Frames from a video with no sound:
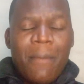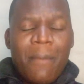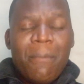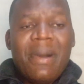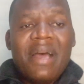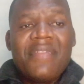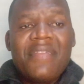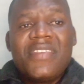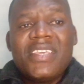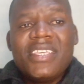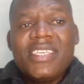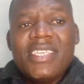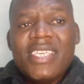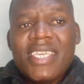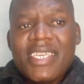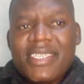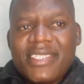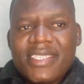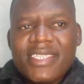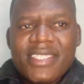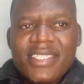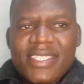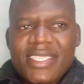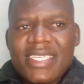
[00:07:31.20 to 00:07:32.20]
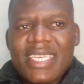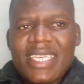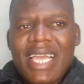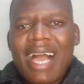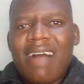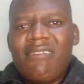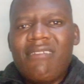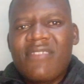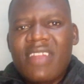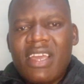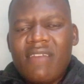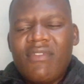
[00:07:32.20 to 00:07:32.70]
But the EACC
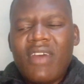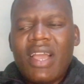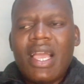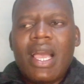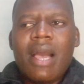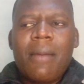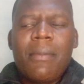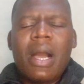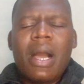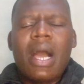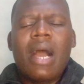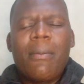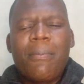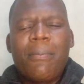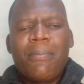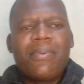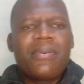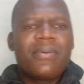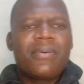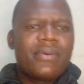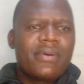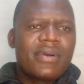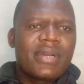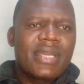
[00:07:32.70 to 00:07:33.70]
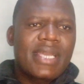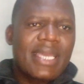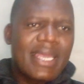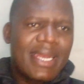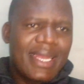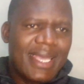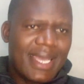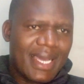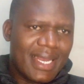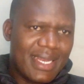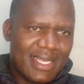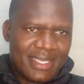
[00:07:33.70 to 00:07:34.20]
have never come up
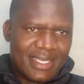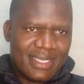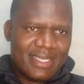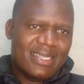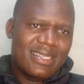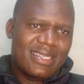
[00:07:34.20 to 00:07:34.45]
clearly,